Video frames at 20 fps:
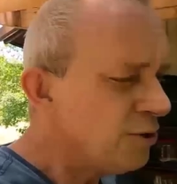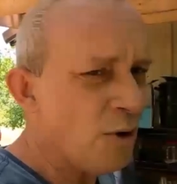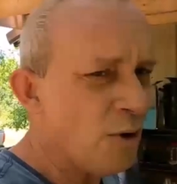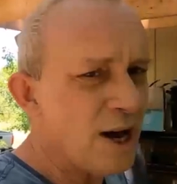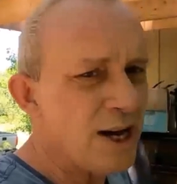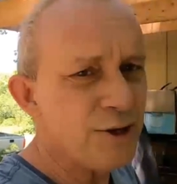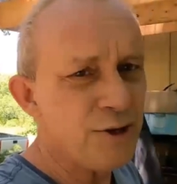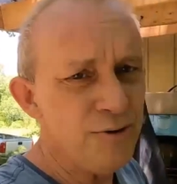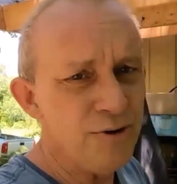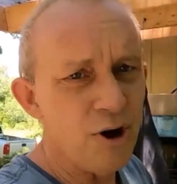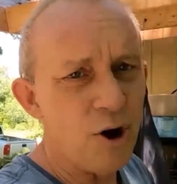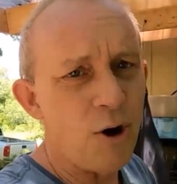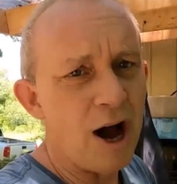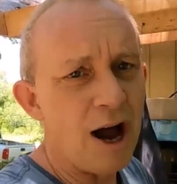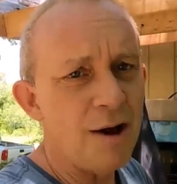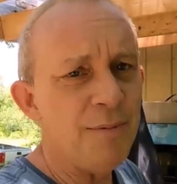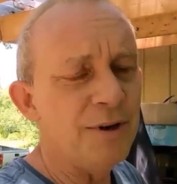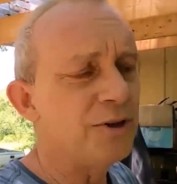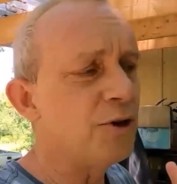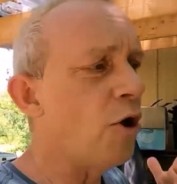So as you know,
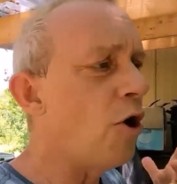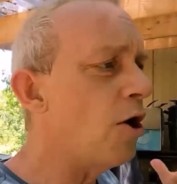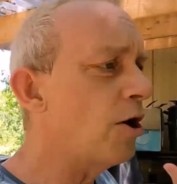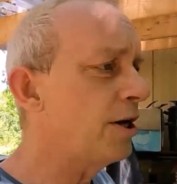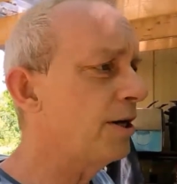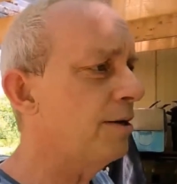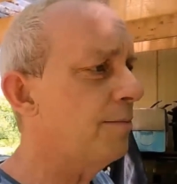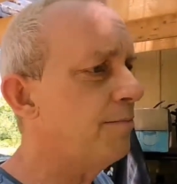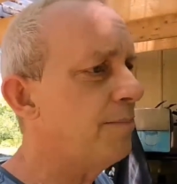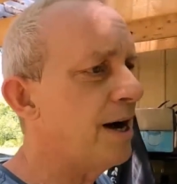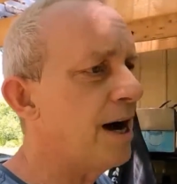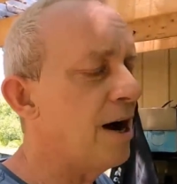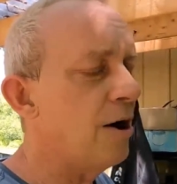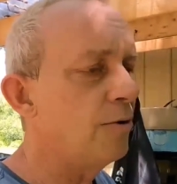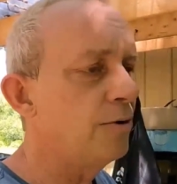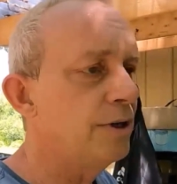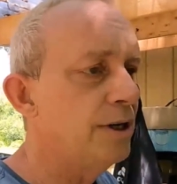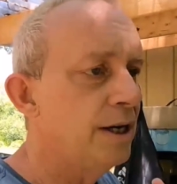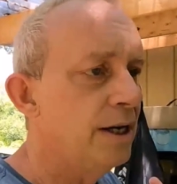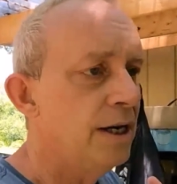I've been talking
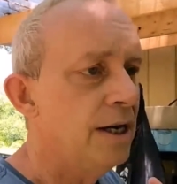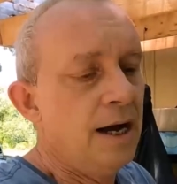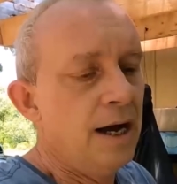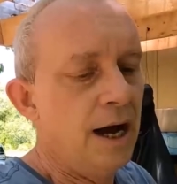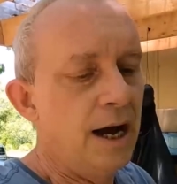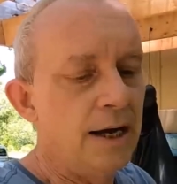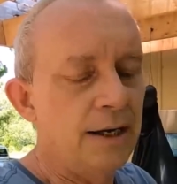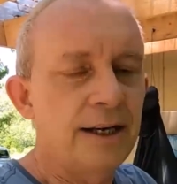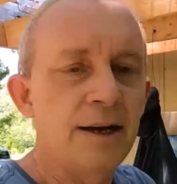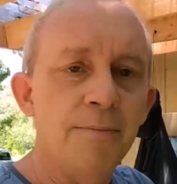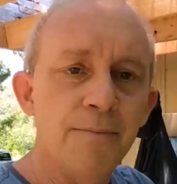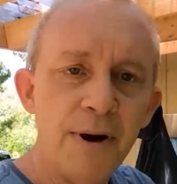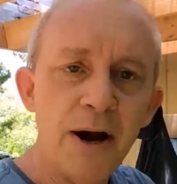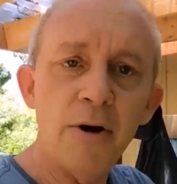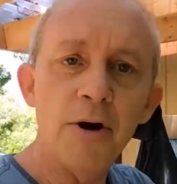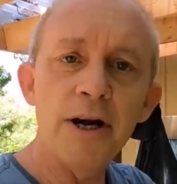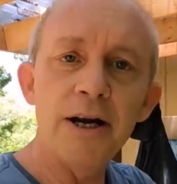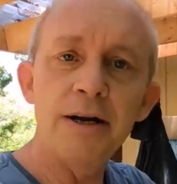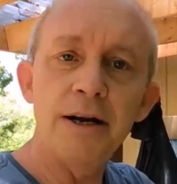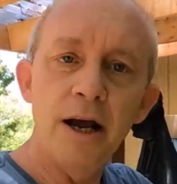about
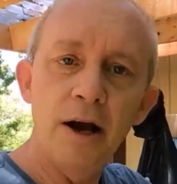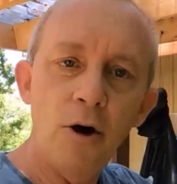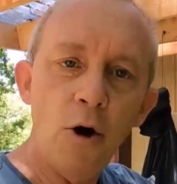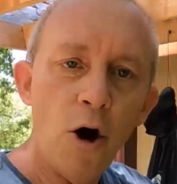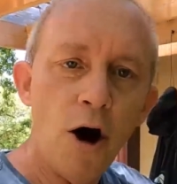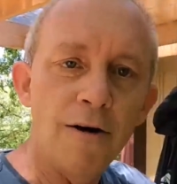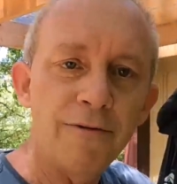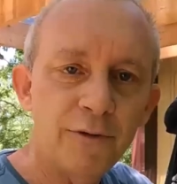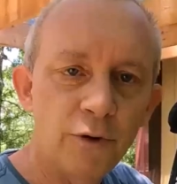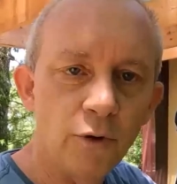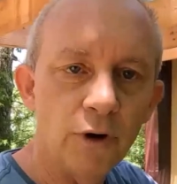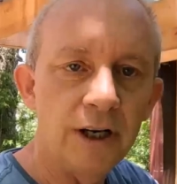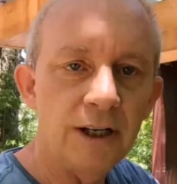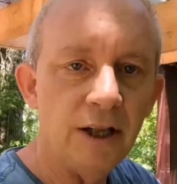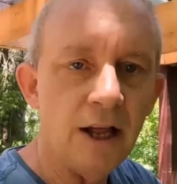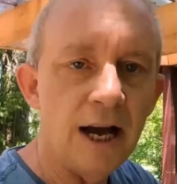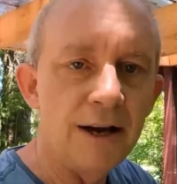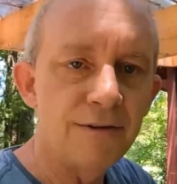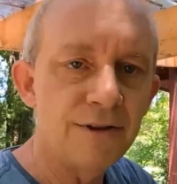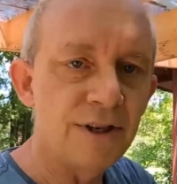comparing off-grid
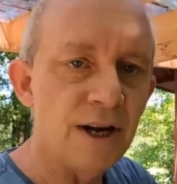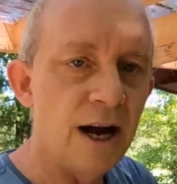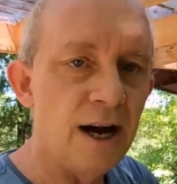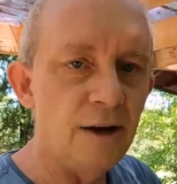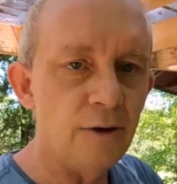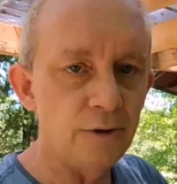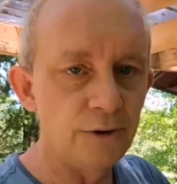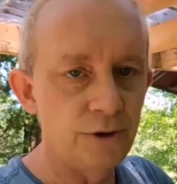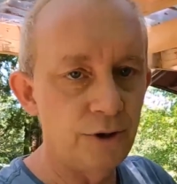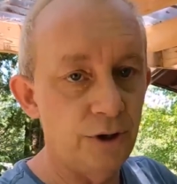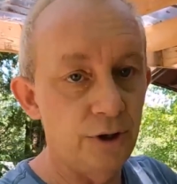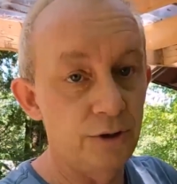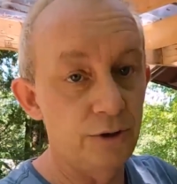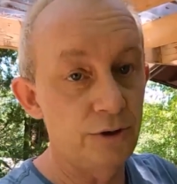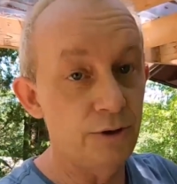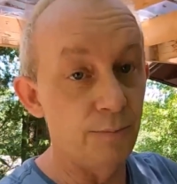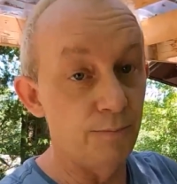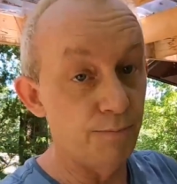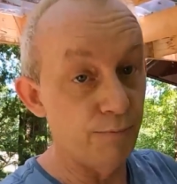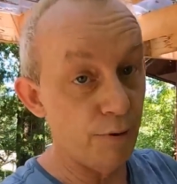lifestyles
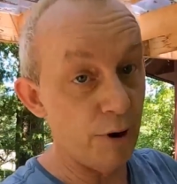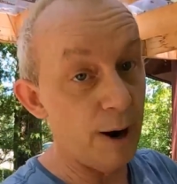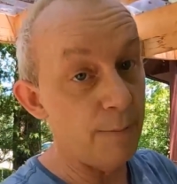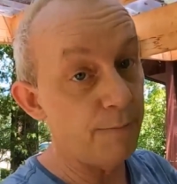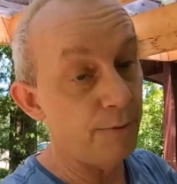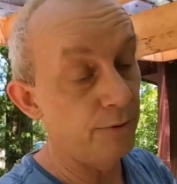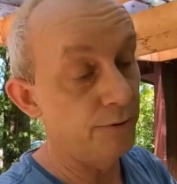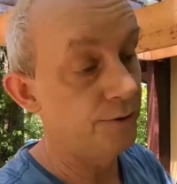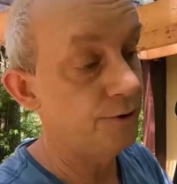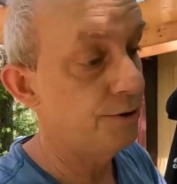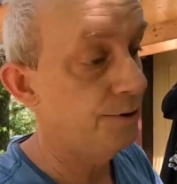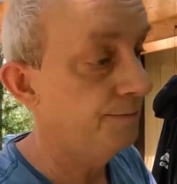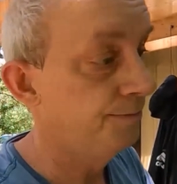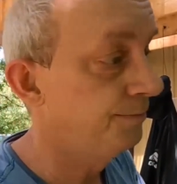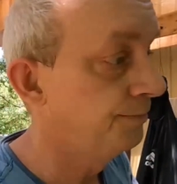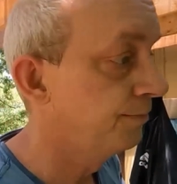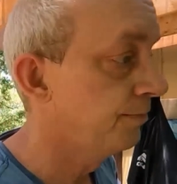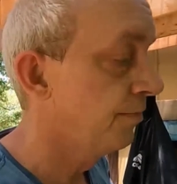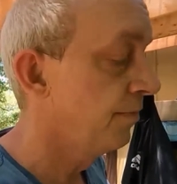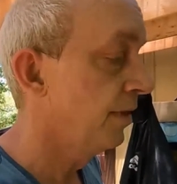to preppers.
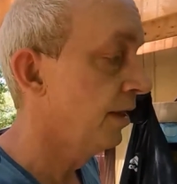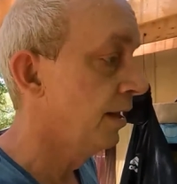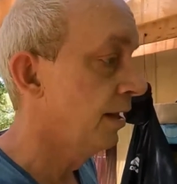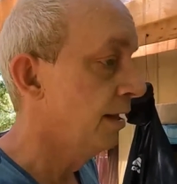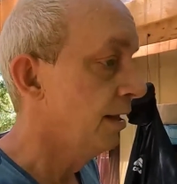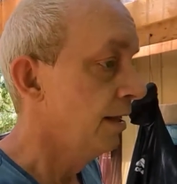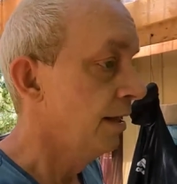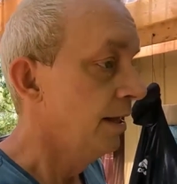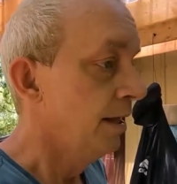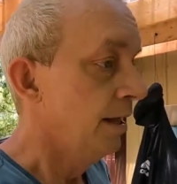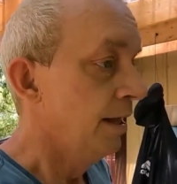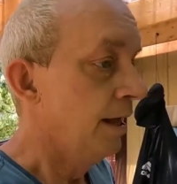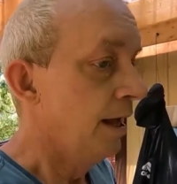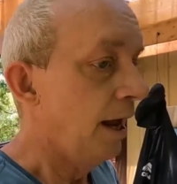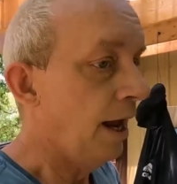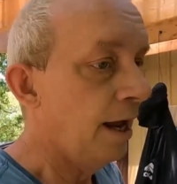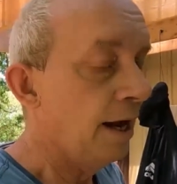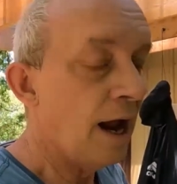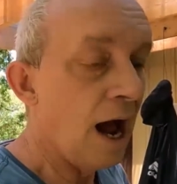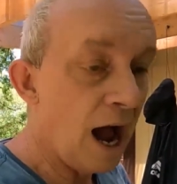
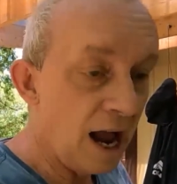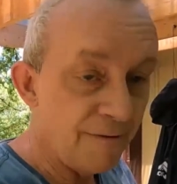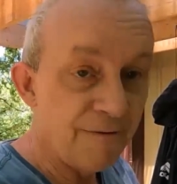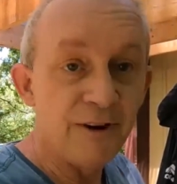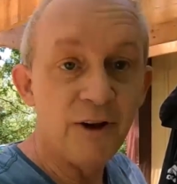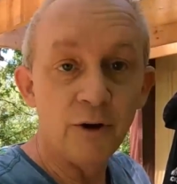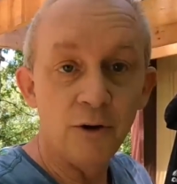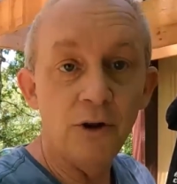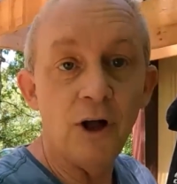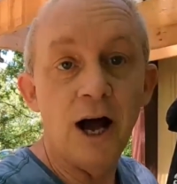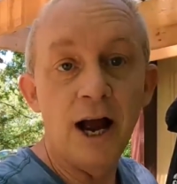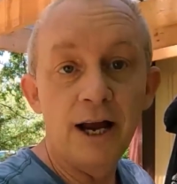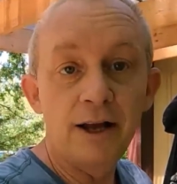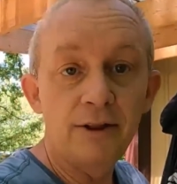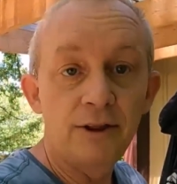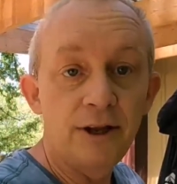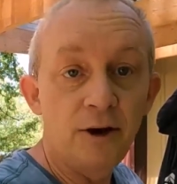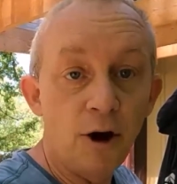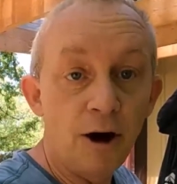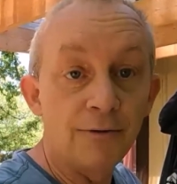And I feel
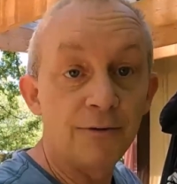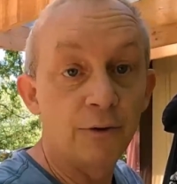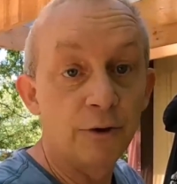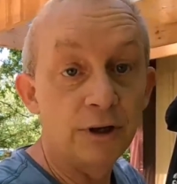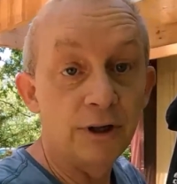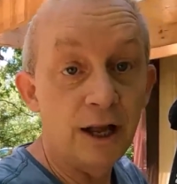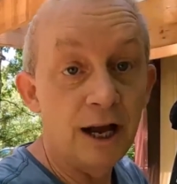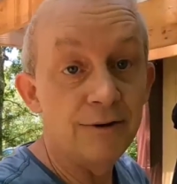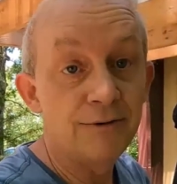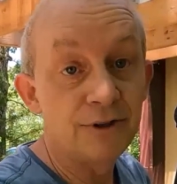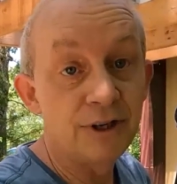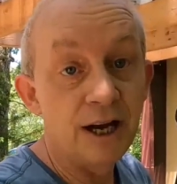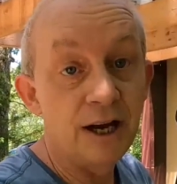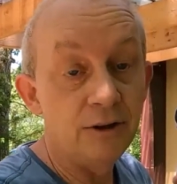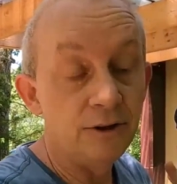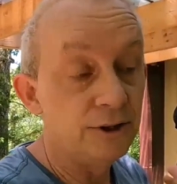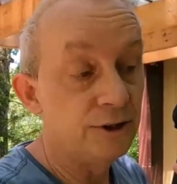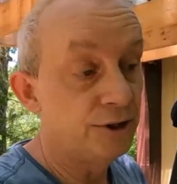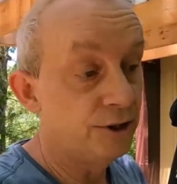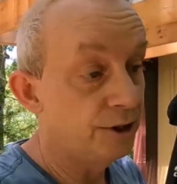like the off-grid
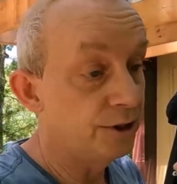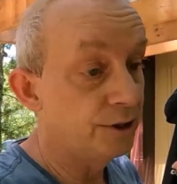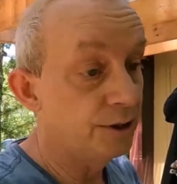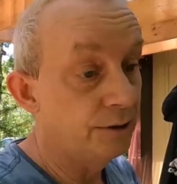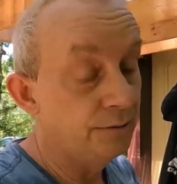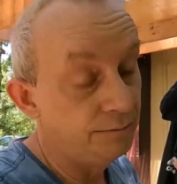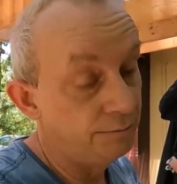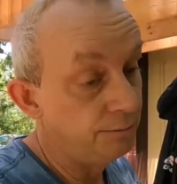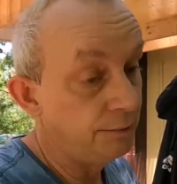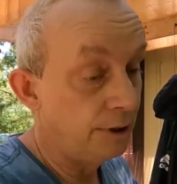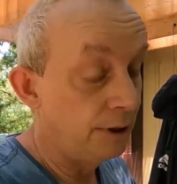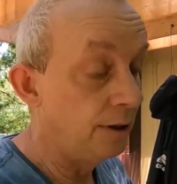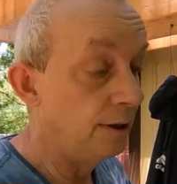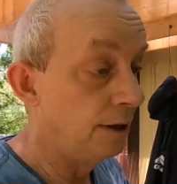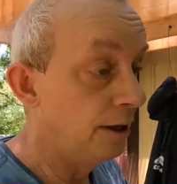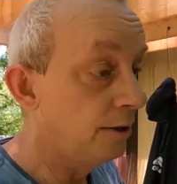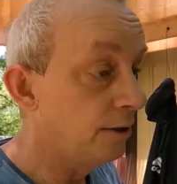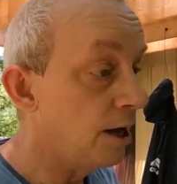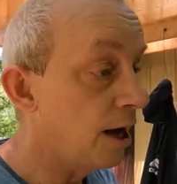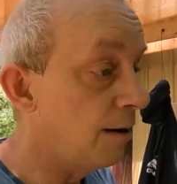lifestyle is just
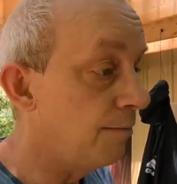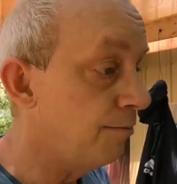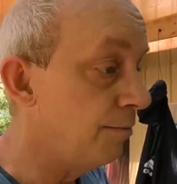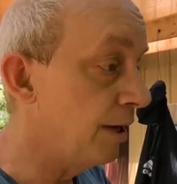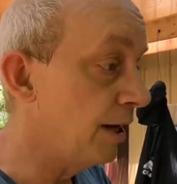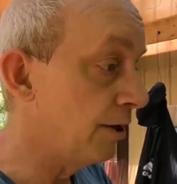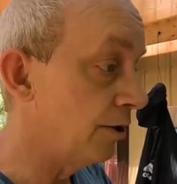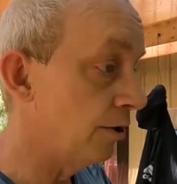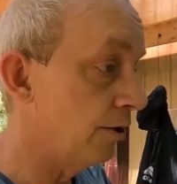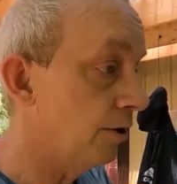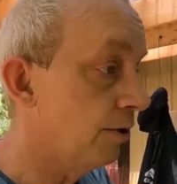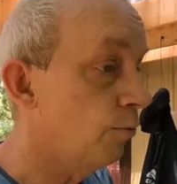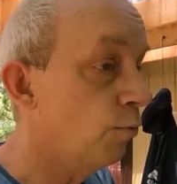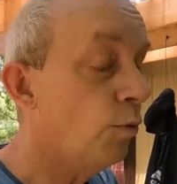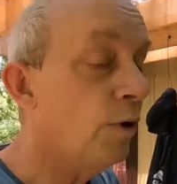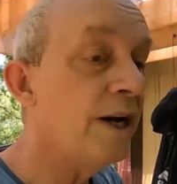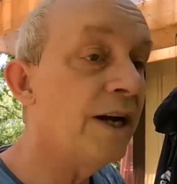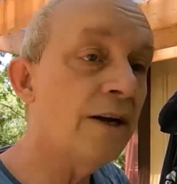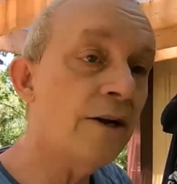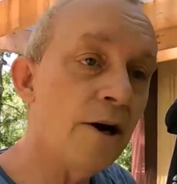a lot better
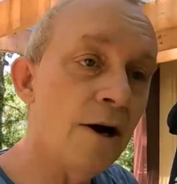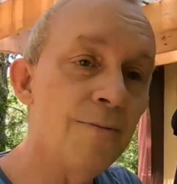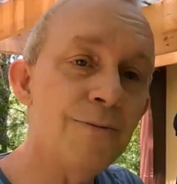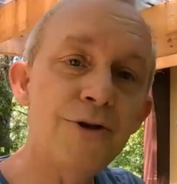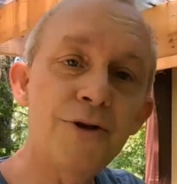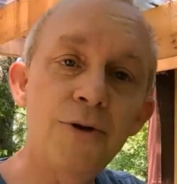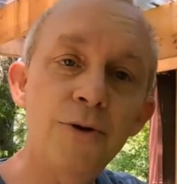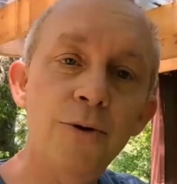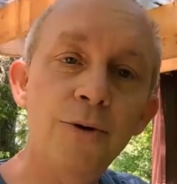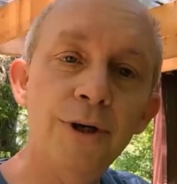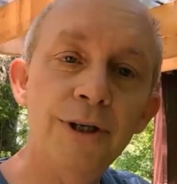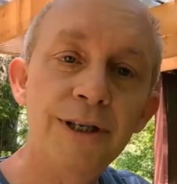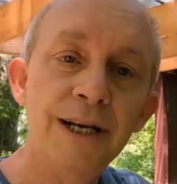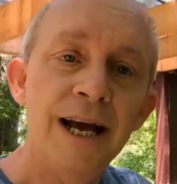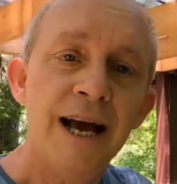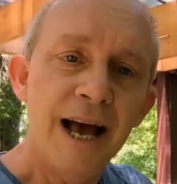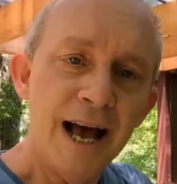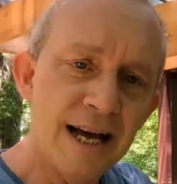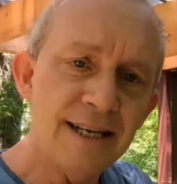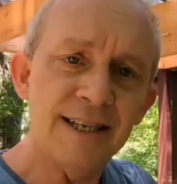when it comes to an
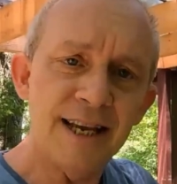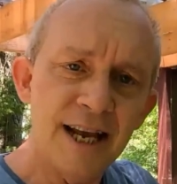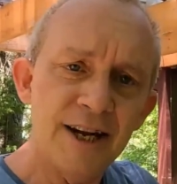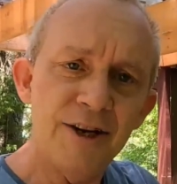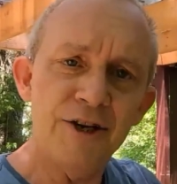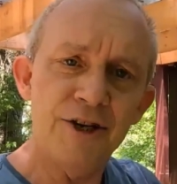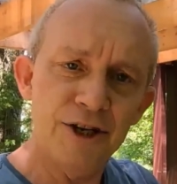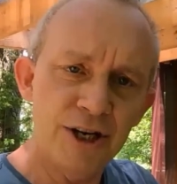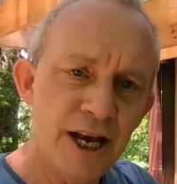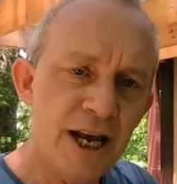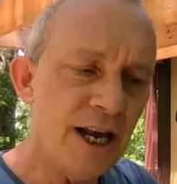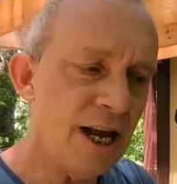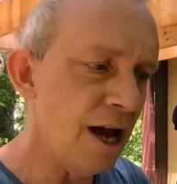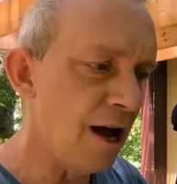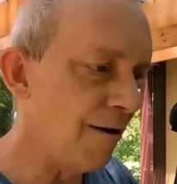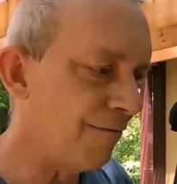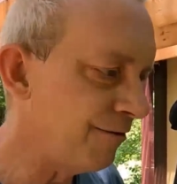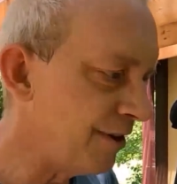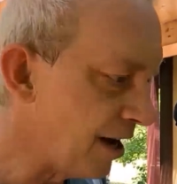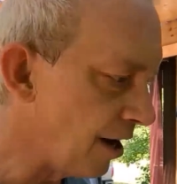S H T F.